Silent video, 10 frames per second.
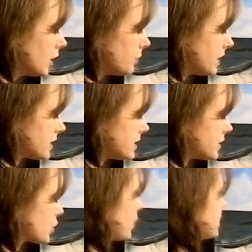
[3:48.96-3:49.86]
because
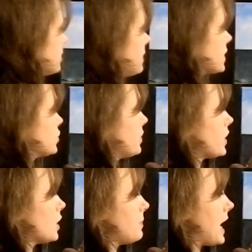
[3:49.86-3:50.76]
it's going to mix with
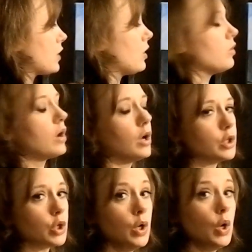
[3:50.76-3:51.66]
our background
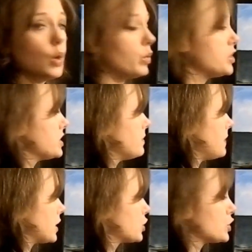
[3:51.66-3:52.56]
color, which is a
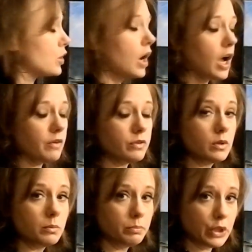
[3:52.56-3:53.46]
mixture of
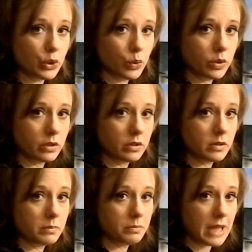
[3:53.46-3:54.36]
blue,
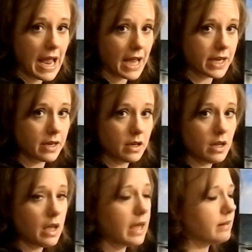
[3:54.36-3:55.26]
black,
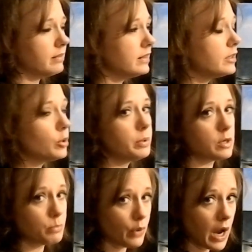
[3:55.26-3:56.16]
and a little bit
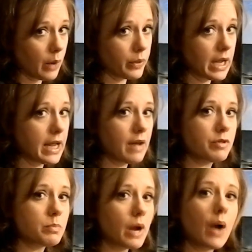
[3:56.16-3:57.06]
of brown. I have
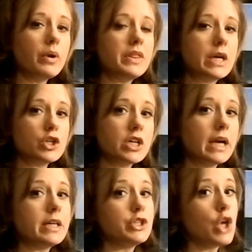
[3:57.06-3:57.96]
the brown in there to
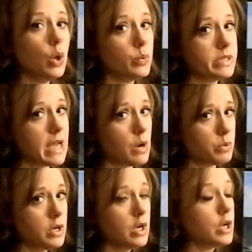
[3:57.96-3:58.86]
kind of tone
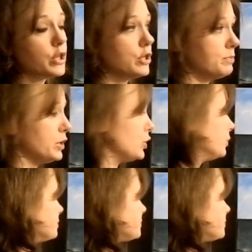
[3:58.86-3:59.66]
down the blue.